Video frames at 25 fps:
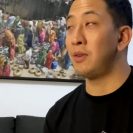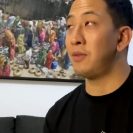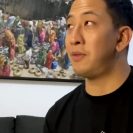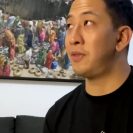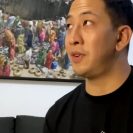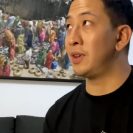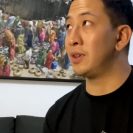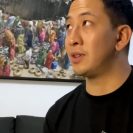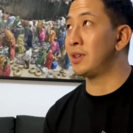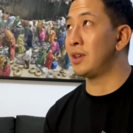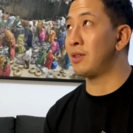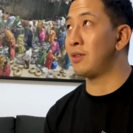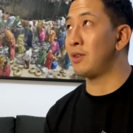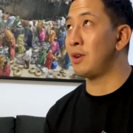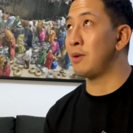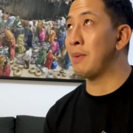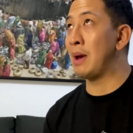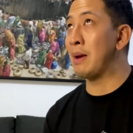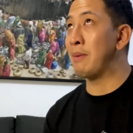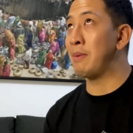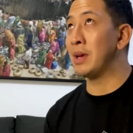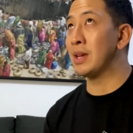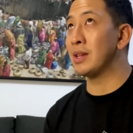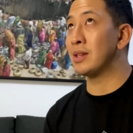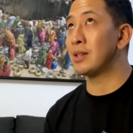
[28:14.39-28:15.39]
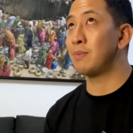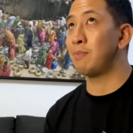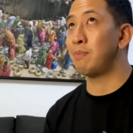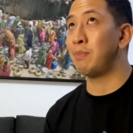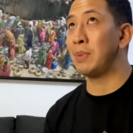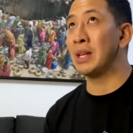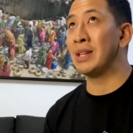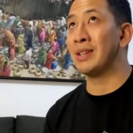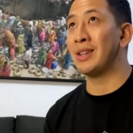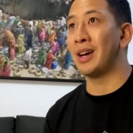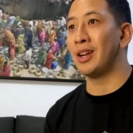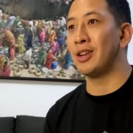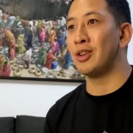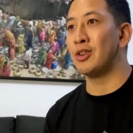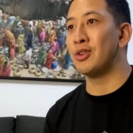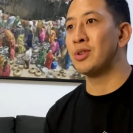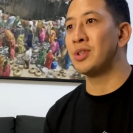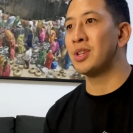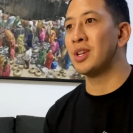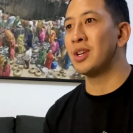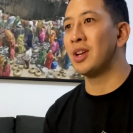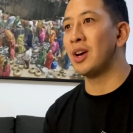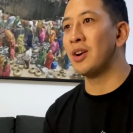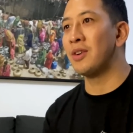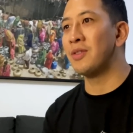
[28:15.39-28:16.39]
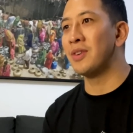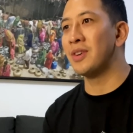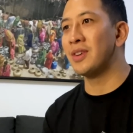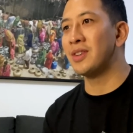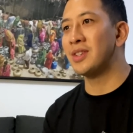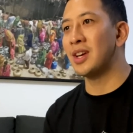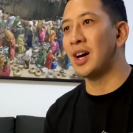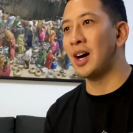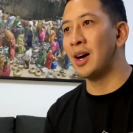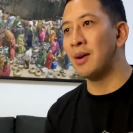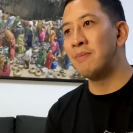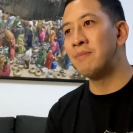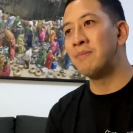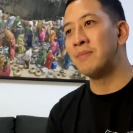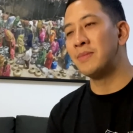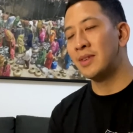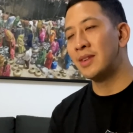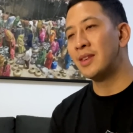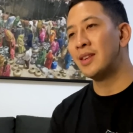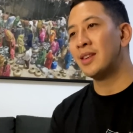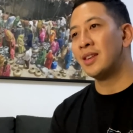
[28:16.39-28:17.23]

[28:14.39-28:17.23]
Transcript: not filtered through, maybe it's been diluted over the time.